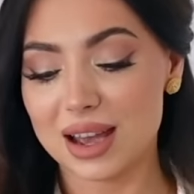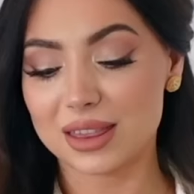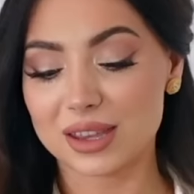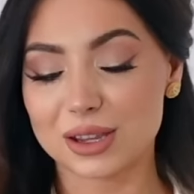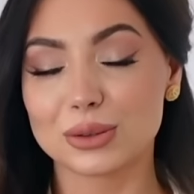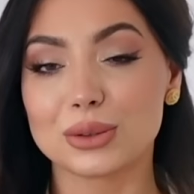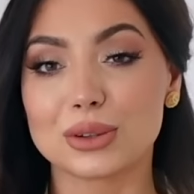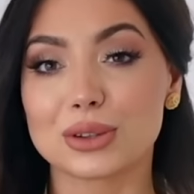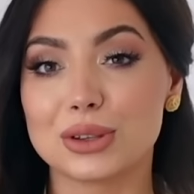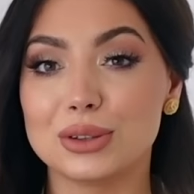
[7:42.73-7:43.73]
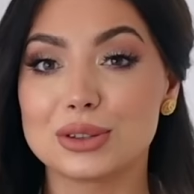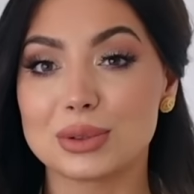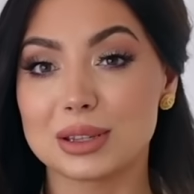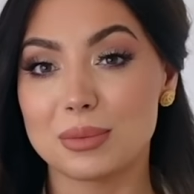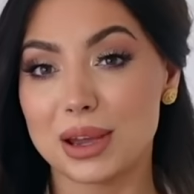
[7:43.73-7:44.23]
I think it will look cute
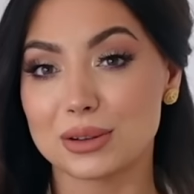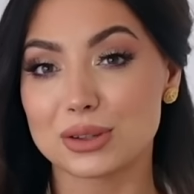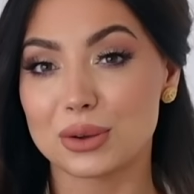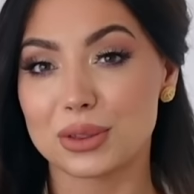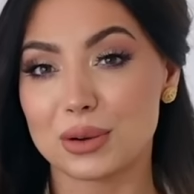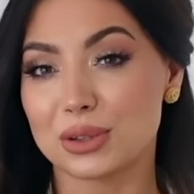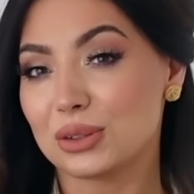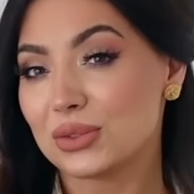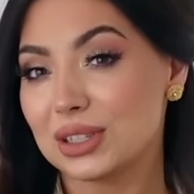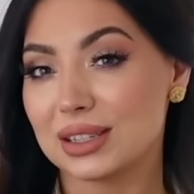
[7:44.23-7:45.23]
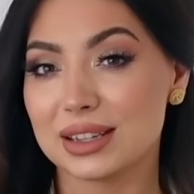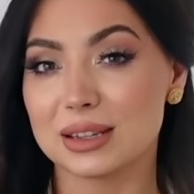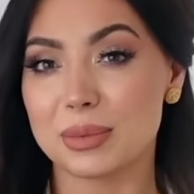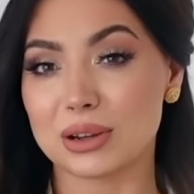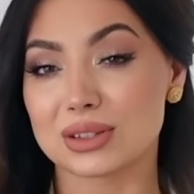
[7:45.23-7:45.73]
with a belt, although you don't really need a
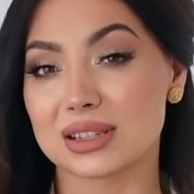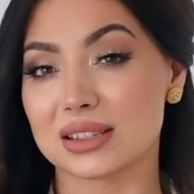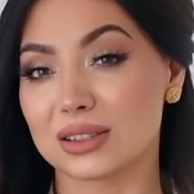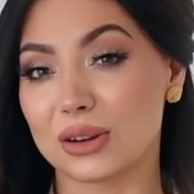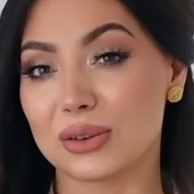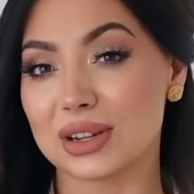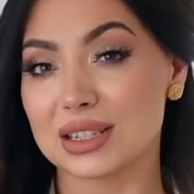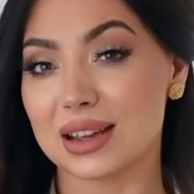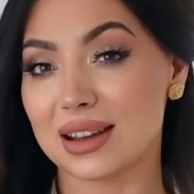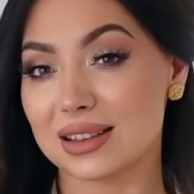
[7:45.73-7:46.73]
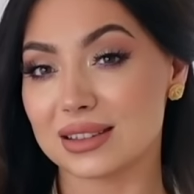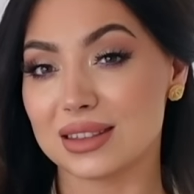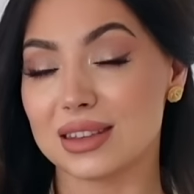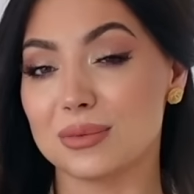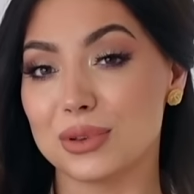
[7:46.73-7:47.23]
belt because it already has
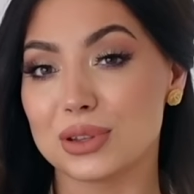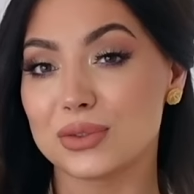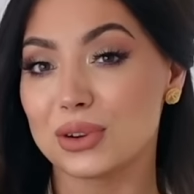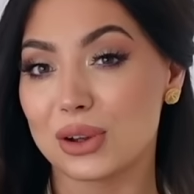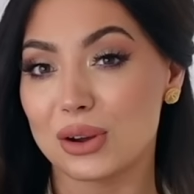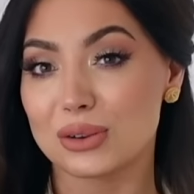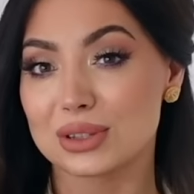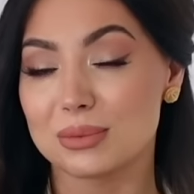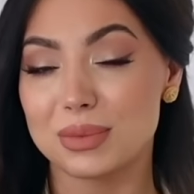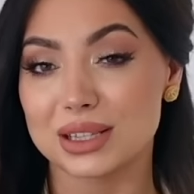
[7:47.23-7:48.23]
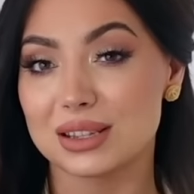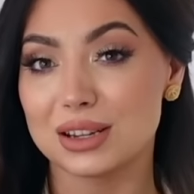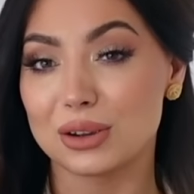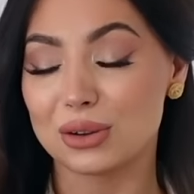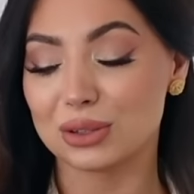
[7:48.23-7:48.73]
the beautiful gold
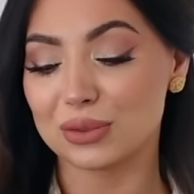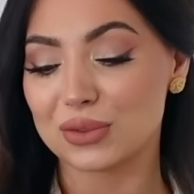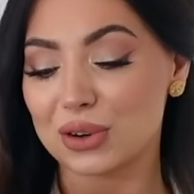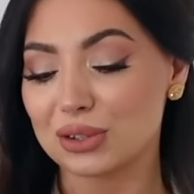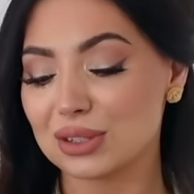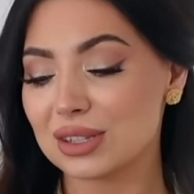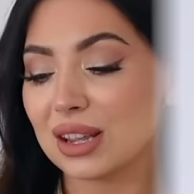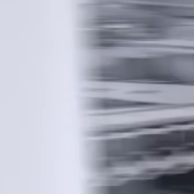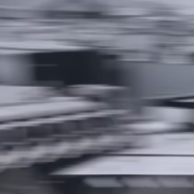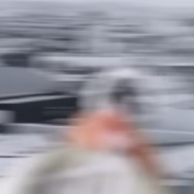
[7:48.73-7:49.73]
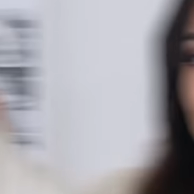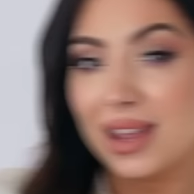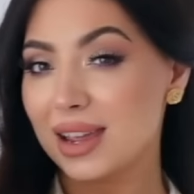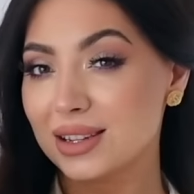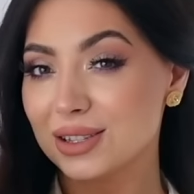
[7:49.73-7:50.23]
buttoning on the front.
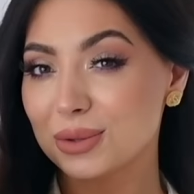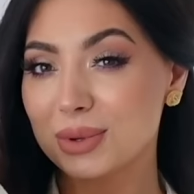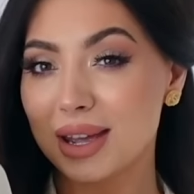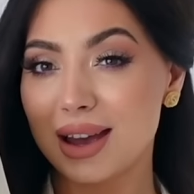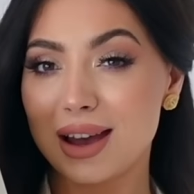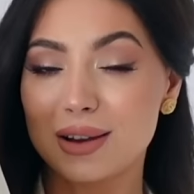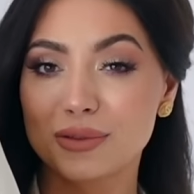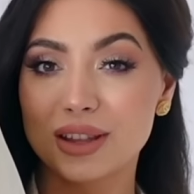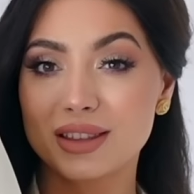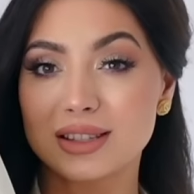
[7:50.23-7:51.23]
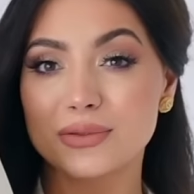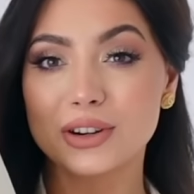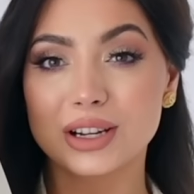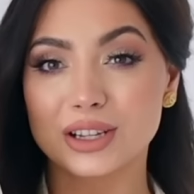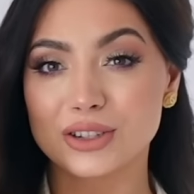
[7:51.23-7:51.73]
Next, we have this
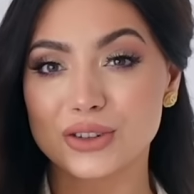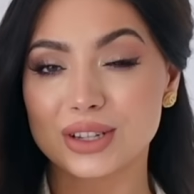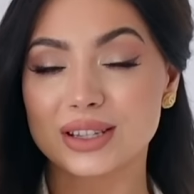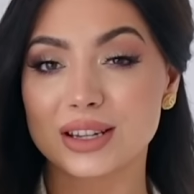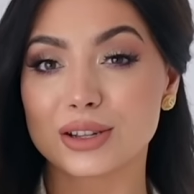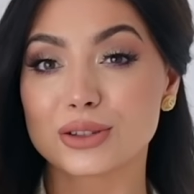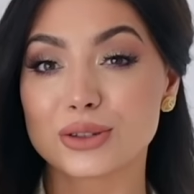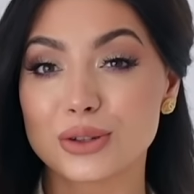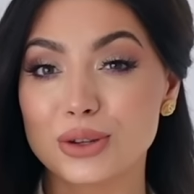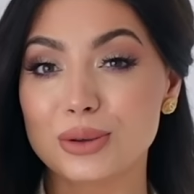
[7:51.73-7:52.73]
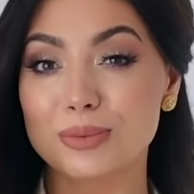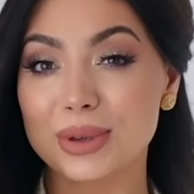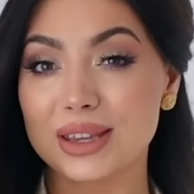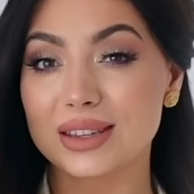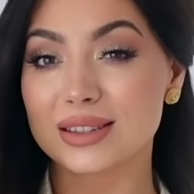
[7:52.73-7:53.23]
very interesting
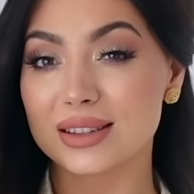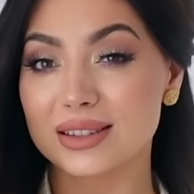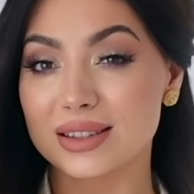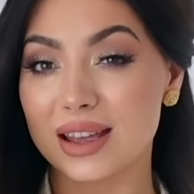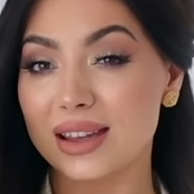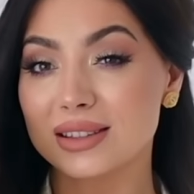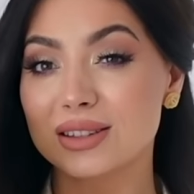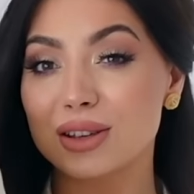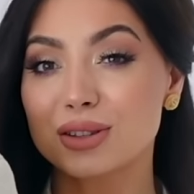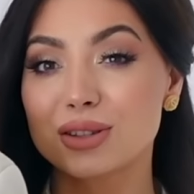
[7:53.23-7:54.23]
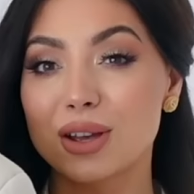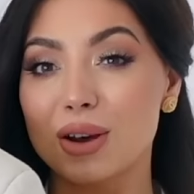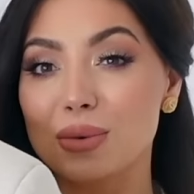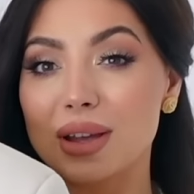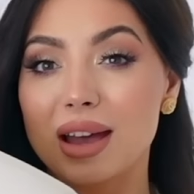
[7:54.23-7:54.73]
two-piece set.
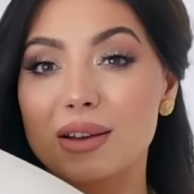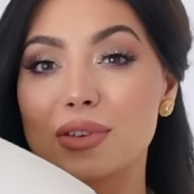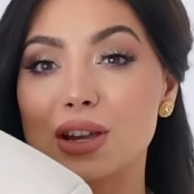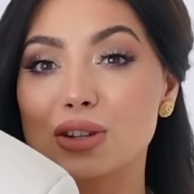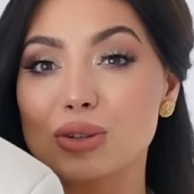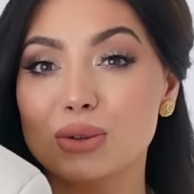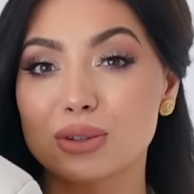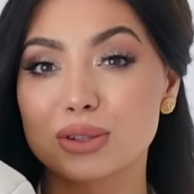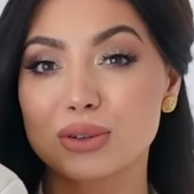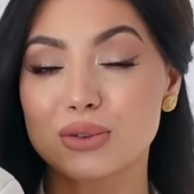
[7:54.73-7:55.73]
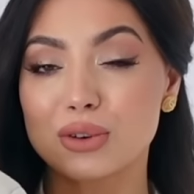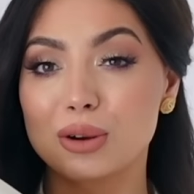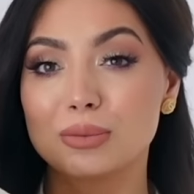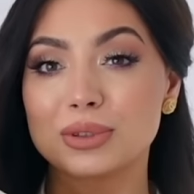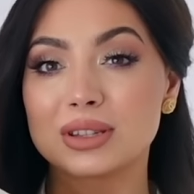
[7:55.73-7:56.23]
So we have a short
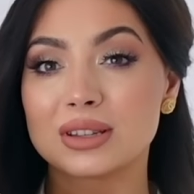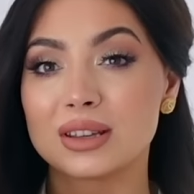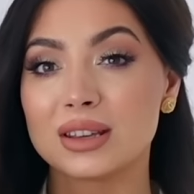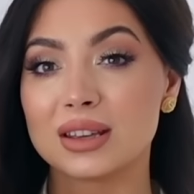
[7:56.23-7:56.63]
cropped